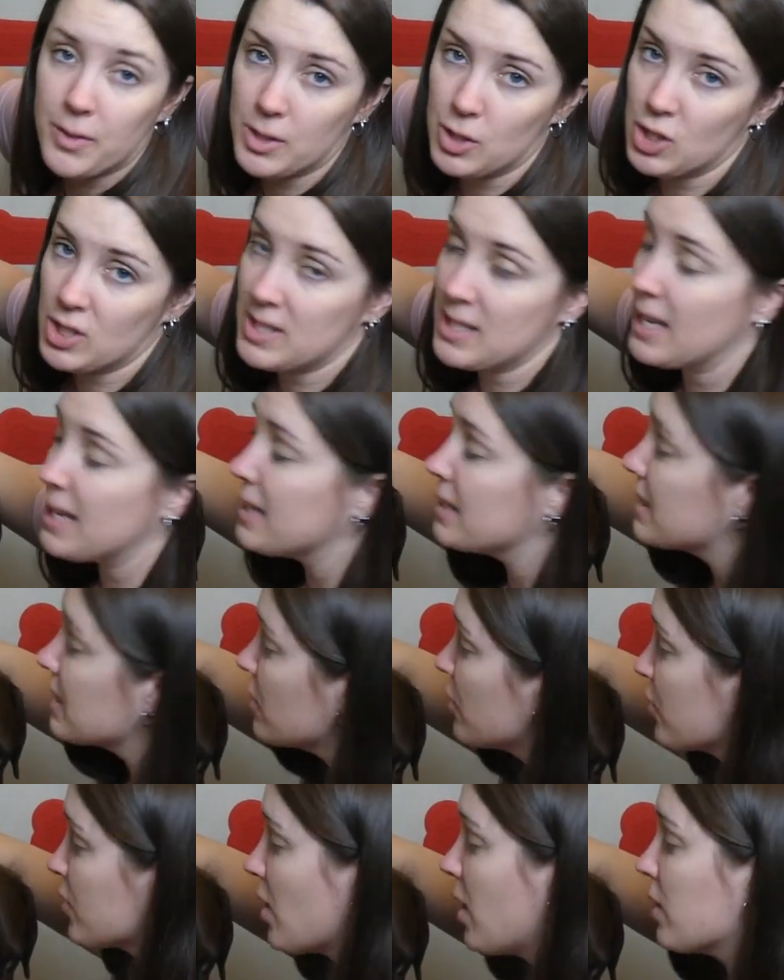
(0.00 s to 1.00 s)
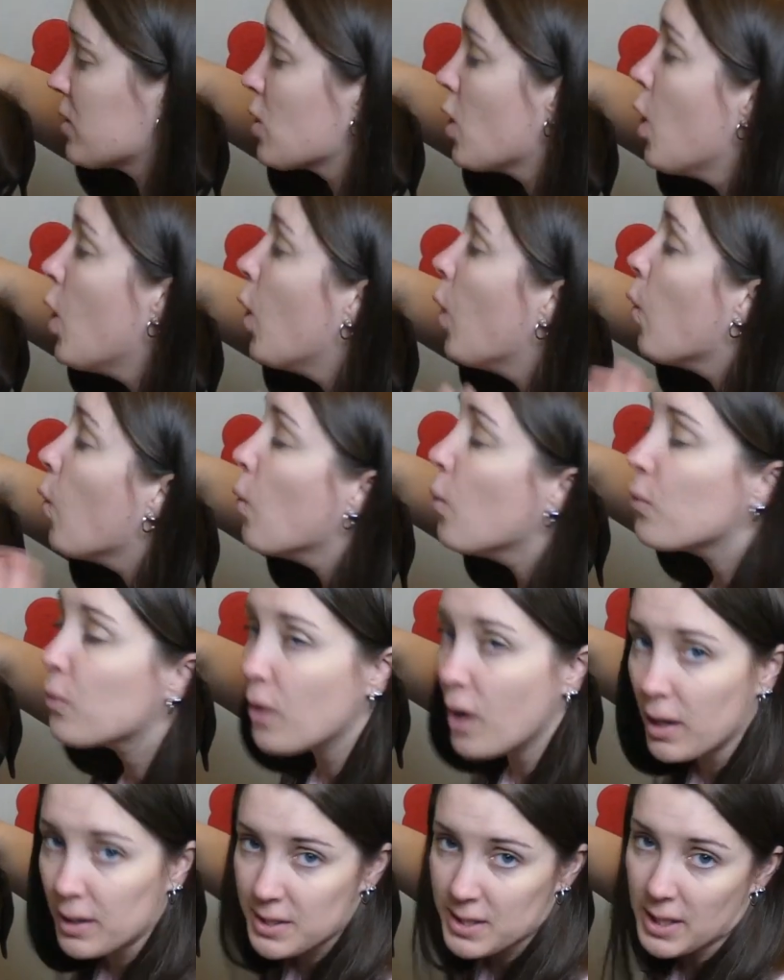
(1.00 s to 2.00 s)
It just aids in your dog's
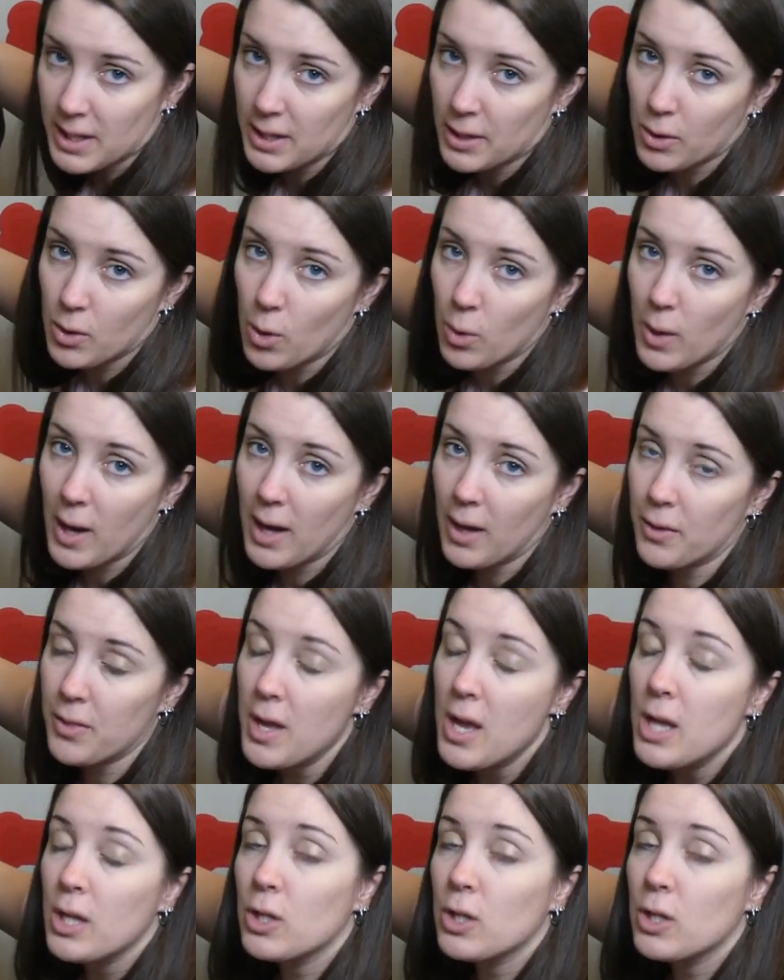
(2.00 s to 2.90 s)
overall skin and coat health.